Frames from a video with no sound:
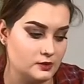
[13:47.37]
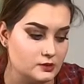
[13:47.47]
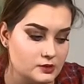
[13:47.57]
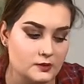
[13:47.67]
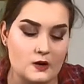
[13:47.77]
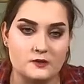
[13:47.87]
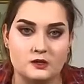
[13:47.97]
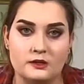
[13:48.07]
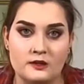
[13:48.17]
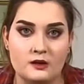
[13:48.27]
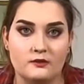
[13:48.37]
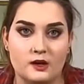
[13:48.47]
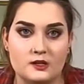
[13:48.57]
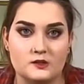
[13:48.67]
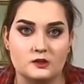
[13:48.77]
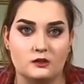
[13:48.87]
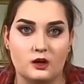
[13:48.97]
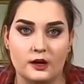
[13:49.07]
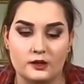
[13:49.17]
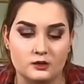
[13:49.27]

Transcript: you do have to clean that visor a lot.